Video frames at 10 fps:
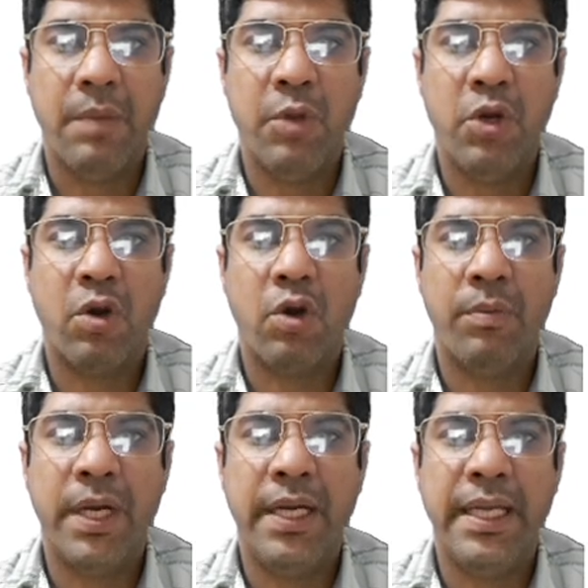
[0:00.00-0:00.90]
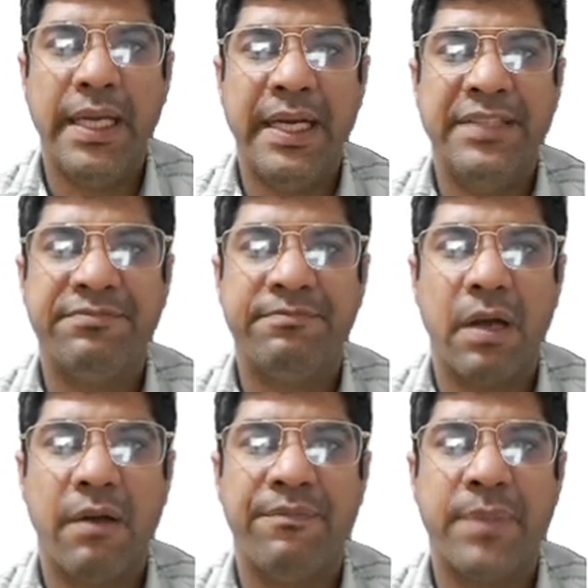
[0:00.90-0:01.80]
Immunoglobulin D, it's
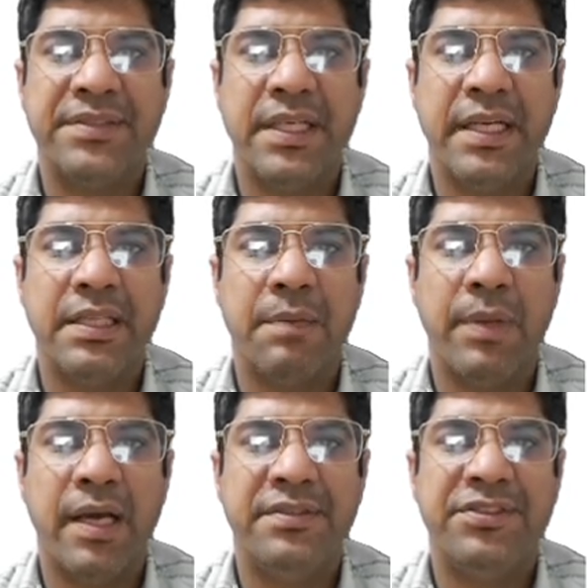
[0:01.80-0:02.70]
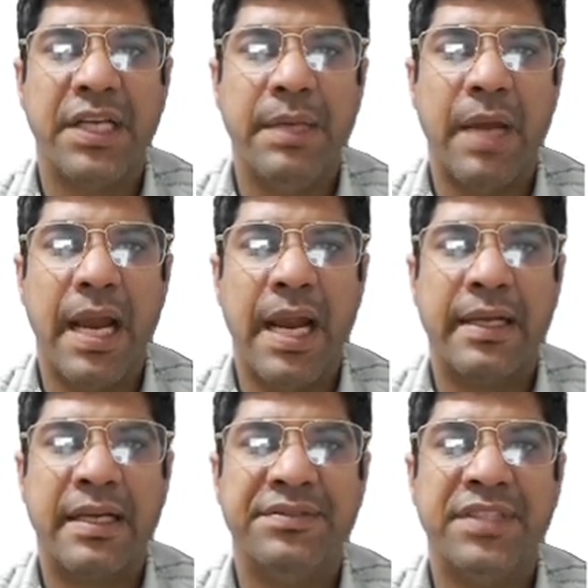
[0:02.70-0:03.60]
present in the bloodstream
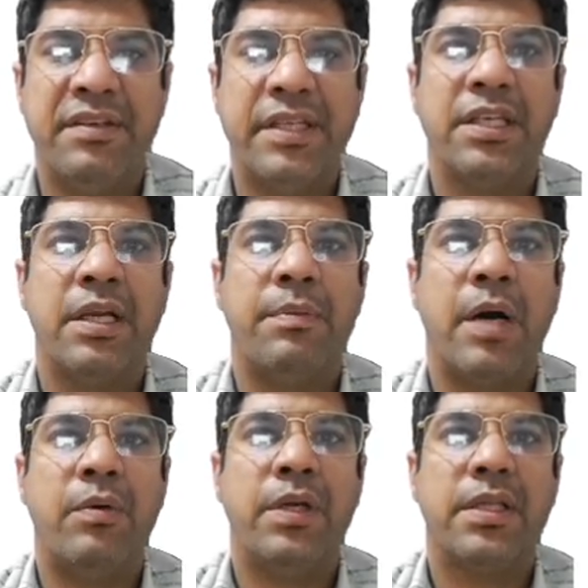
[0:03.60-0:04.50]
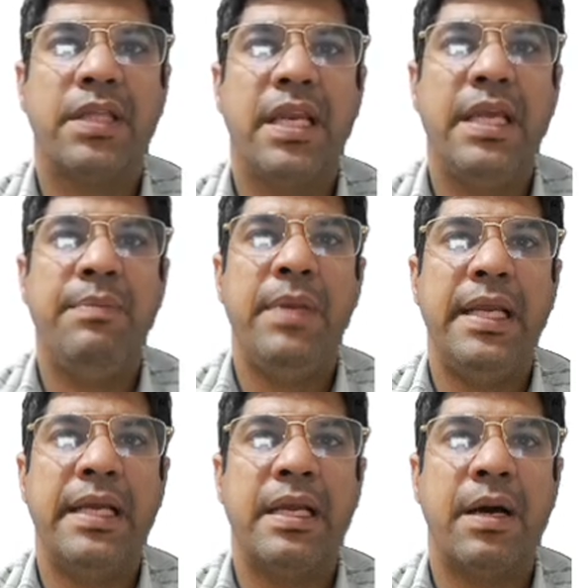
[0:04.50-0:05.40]
at concentration about 3
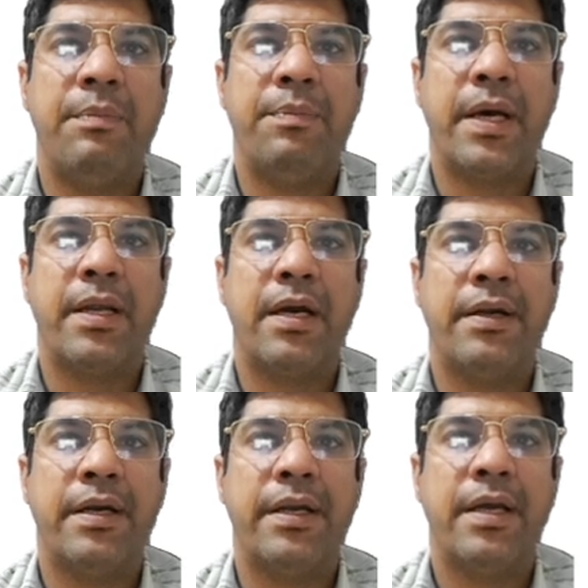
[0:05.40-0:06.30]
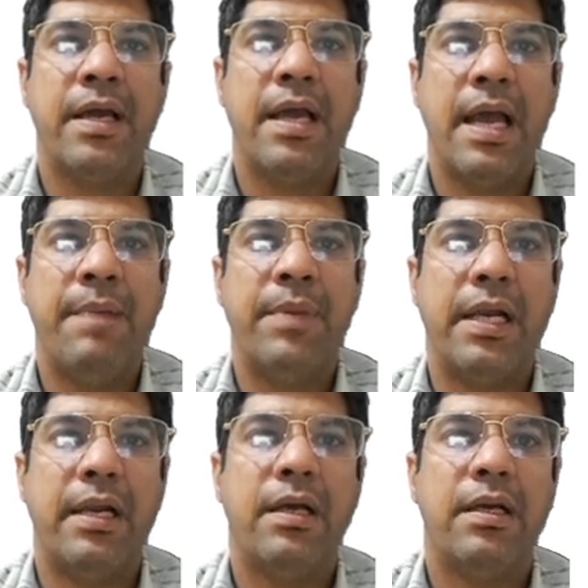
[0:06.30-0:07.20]
mg per 100 ml.